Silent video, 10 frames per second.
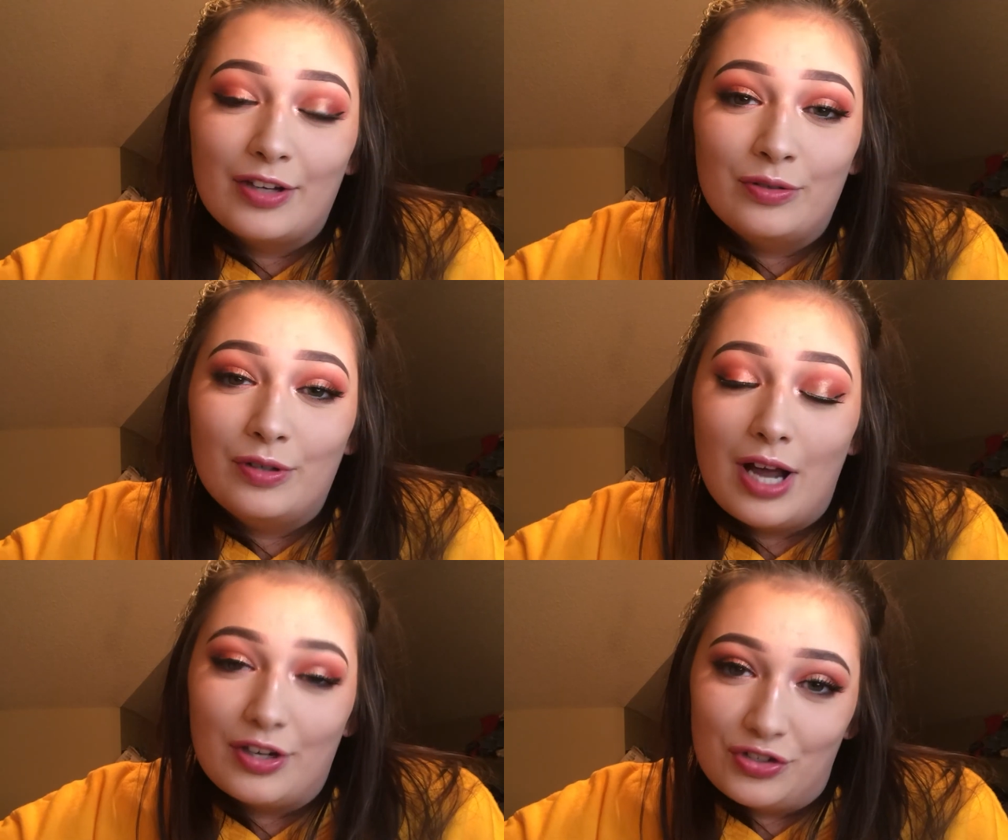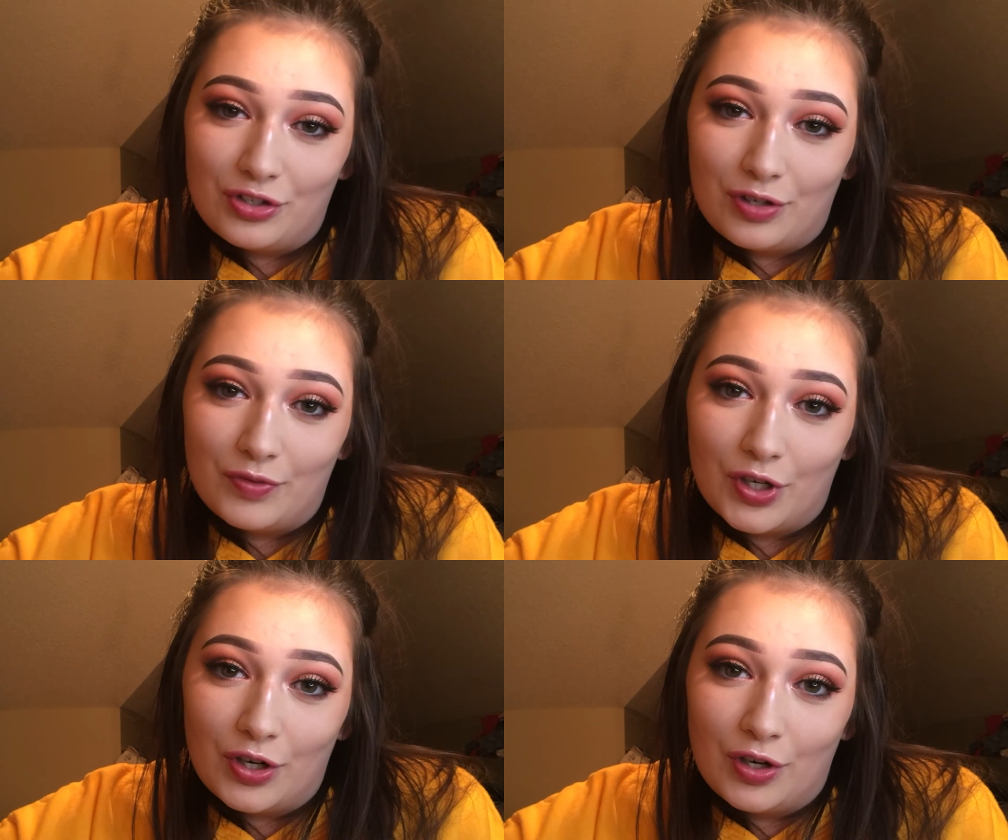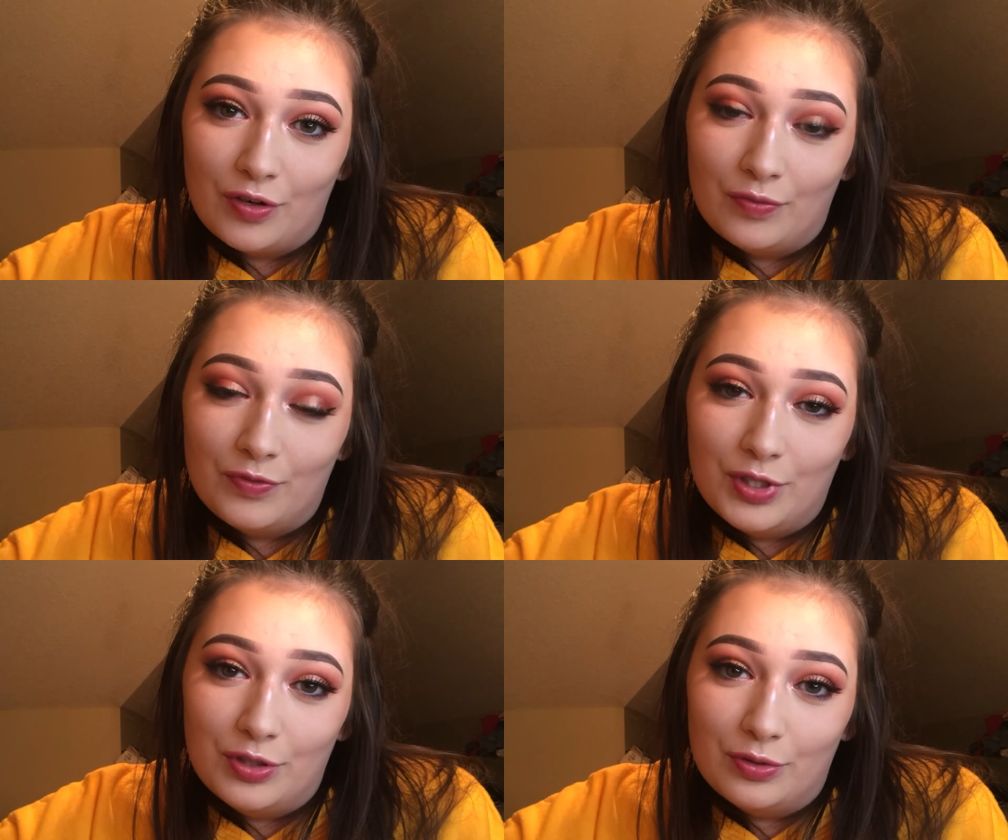do not deserve your
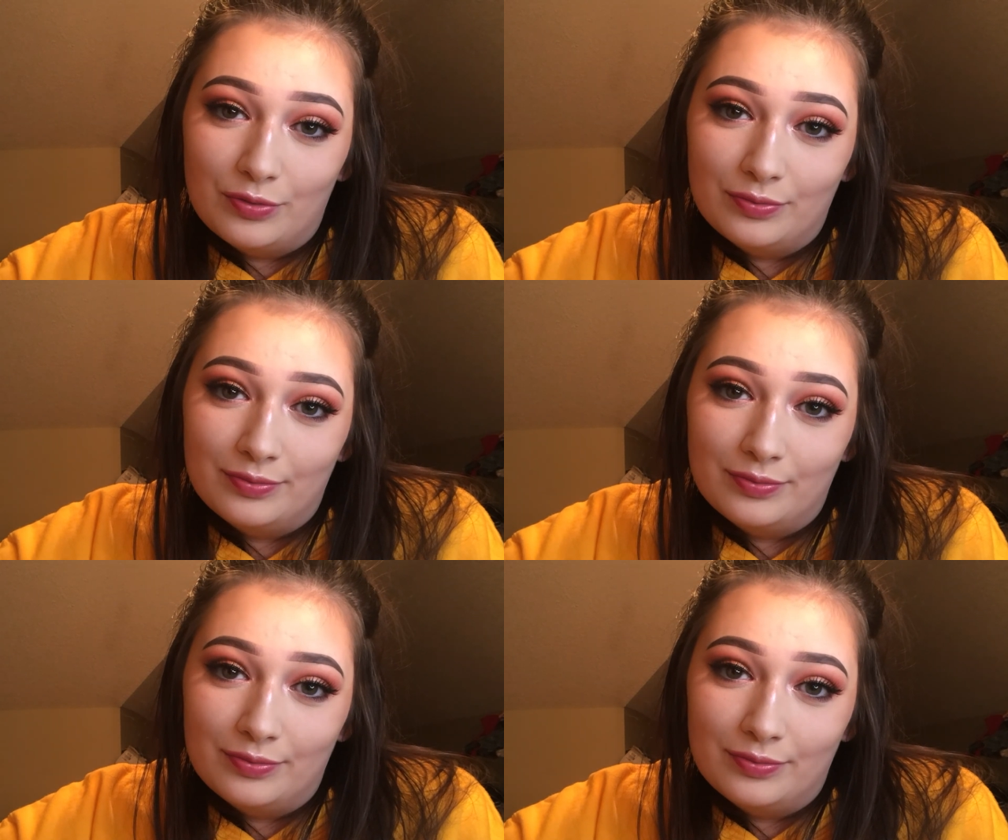view.